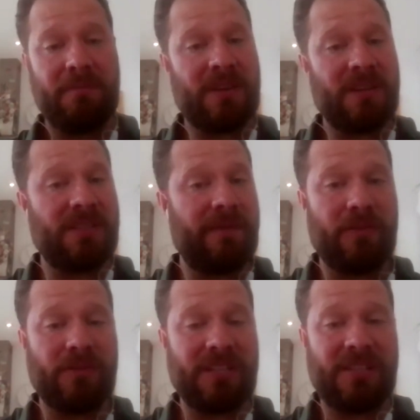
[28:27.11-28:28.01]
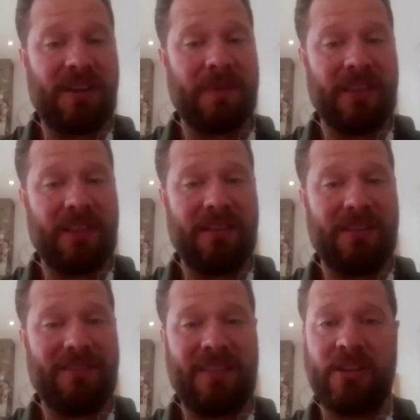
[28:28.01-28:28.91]
because of course it's something that
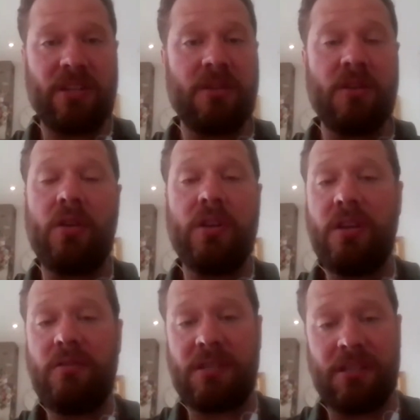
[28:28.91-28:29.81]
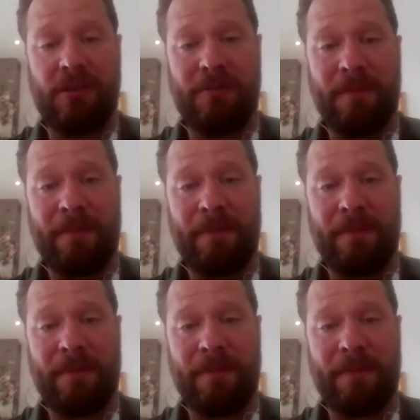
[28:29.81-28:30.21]
they're just not used to.